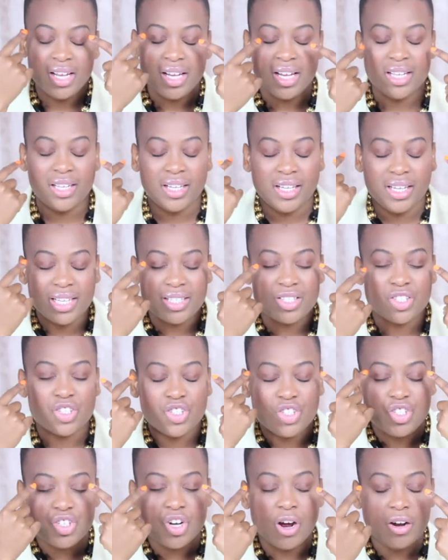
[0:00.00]
it gets
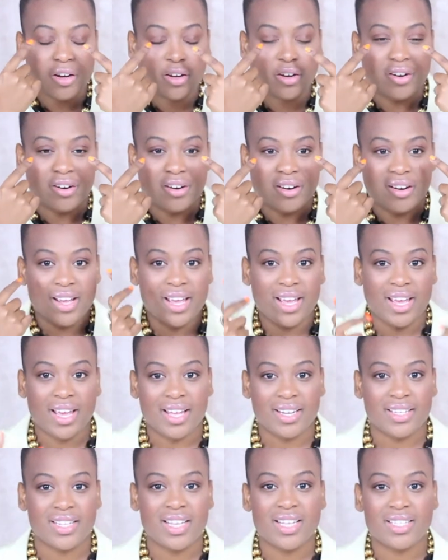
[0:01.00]
darker
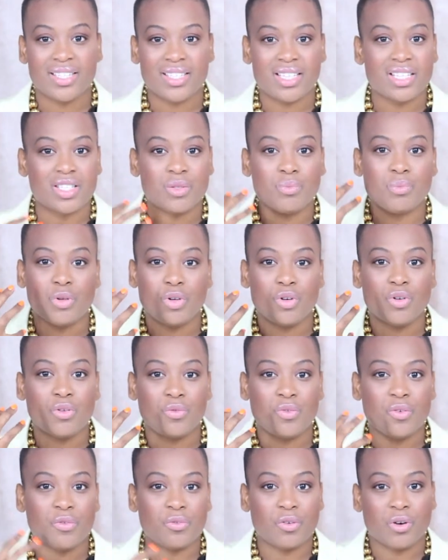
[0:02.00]
and it's, it's
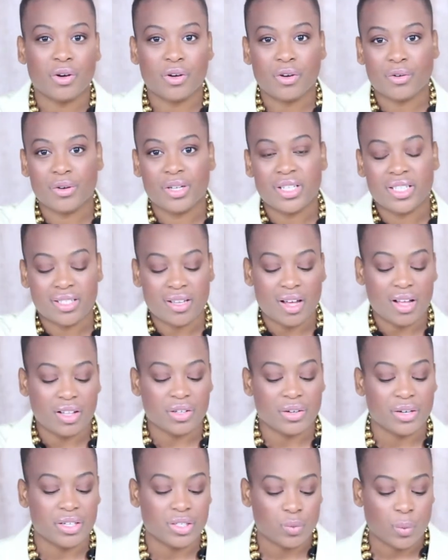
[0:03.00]
beautiful for a crease
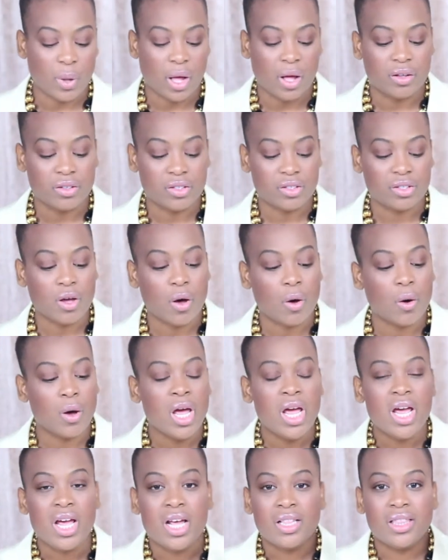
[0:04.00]
color as well. So
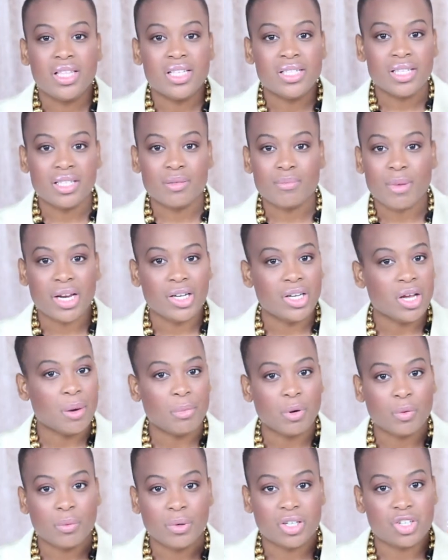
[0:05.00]
this is my
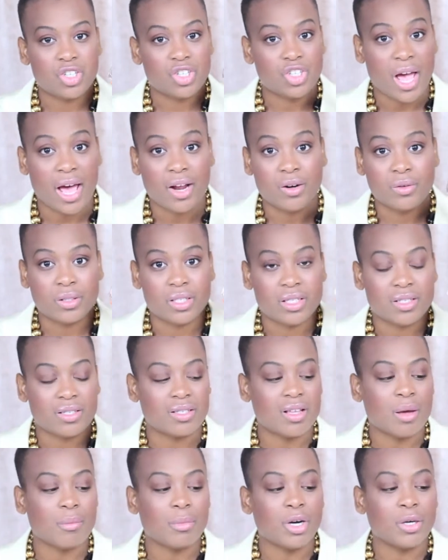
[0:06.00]
number one shadow this
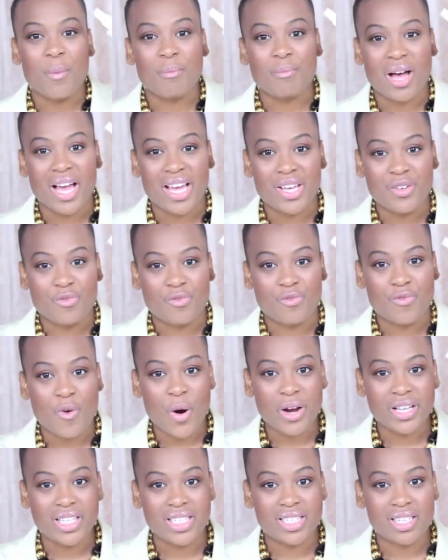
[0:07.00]
summer. My
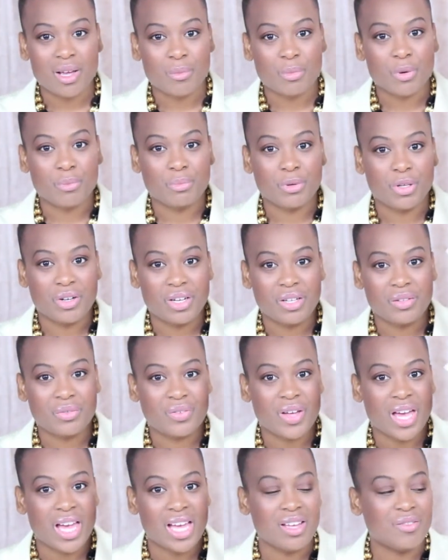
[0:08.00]
fourth summer beauty
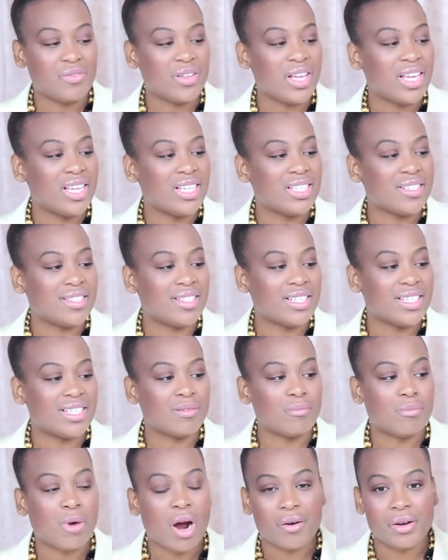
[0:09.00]
fave is
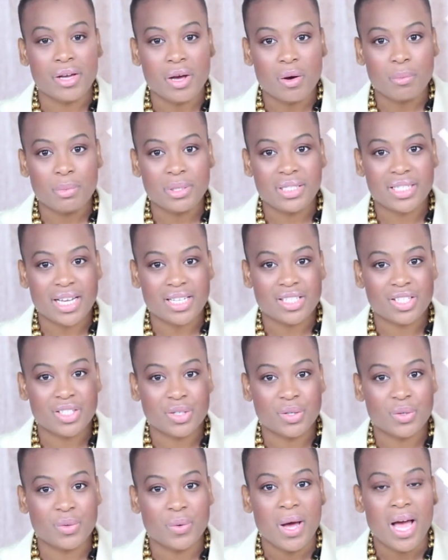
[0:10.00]
this Mario
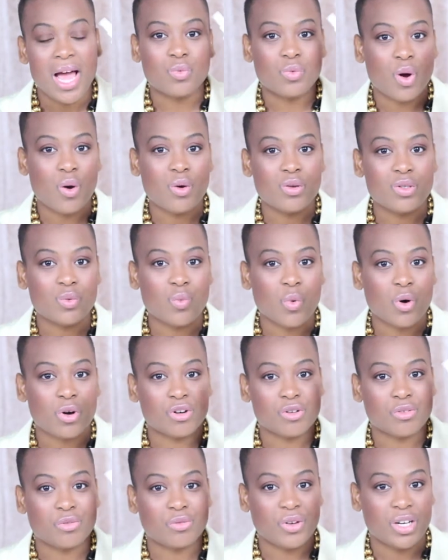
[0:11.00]
Badescu Rose
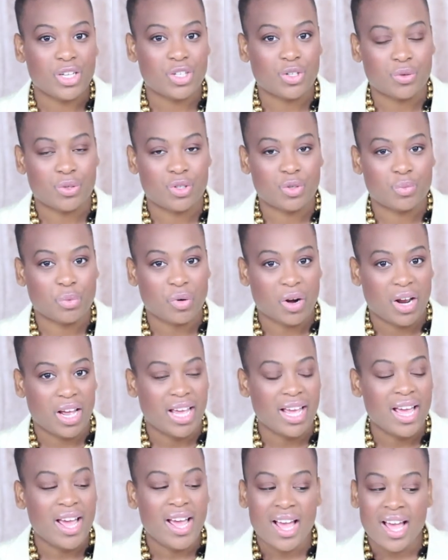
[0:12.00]
Water Facial Spray